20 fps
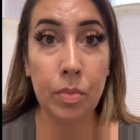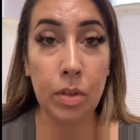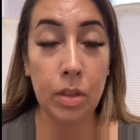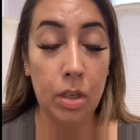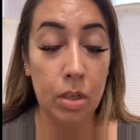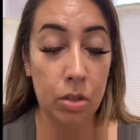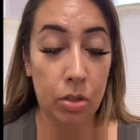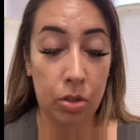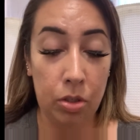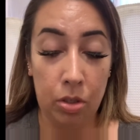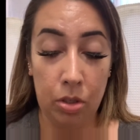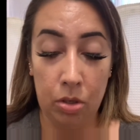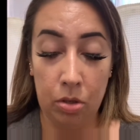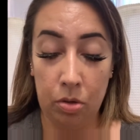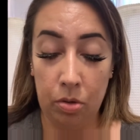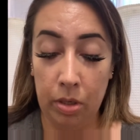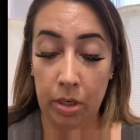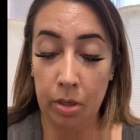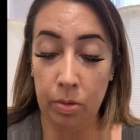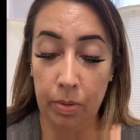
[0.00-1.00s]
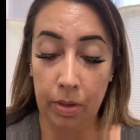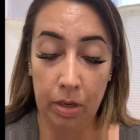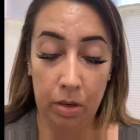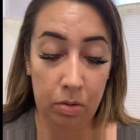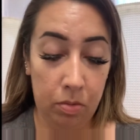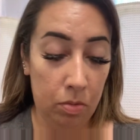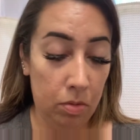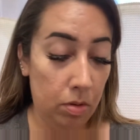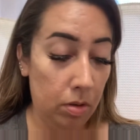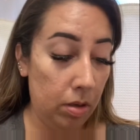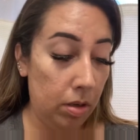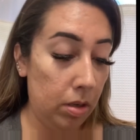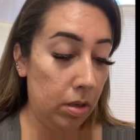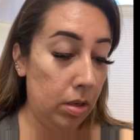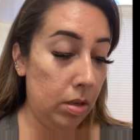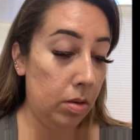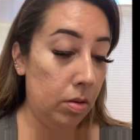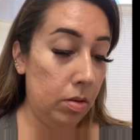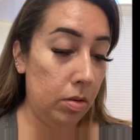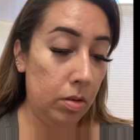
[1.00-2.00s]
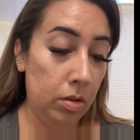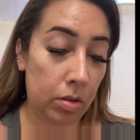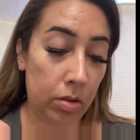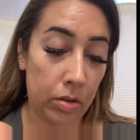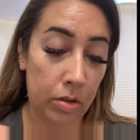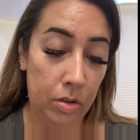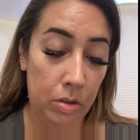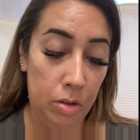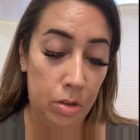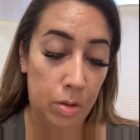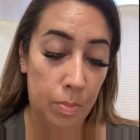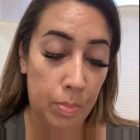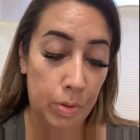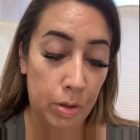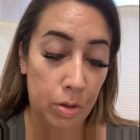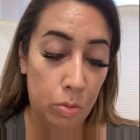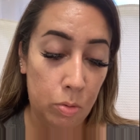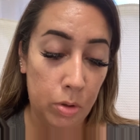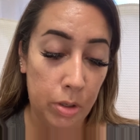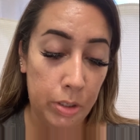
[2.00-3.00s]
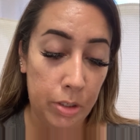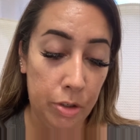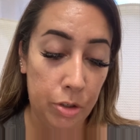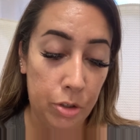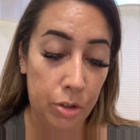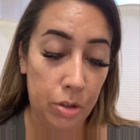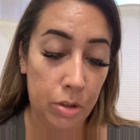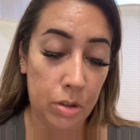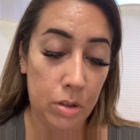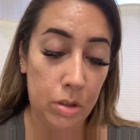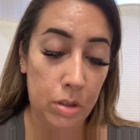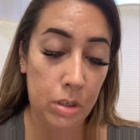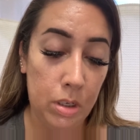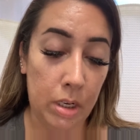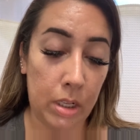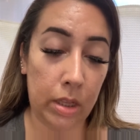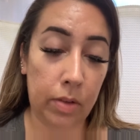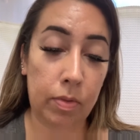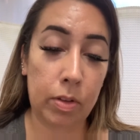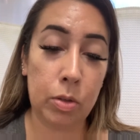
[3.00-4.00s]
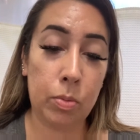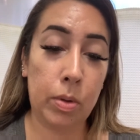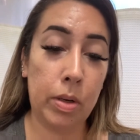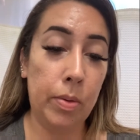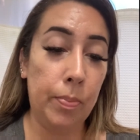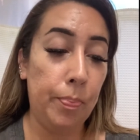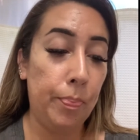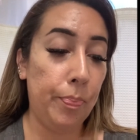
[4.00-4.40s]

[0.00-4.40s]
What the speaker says: So here we go. Do the burnt orange. I love this one.